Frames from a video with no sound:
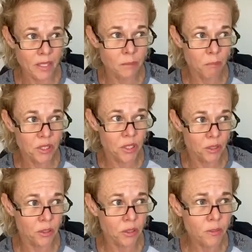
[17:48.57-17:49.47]
in
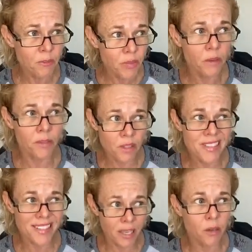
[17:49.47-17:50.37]
particular, are very
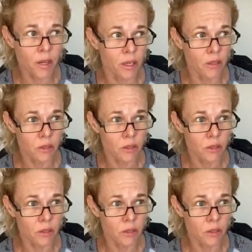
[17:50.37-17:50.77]
scary.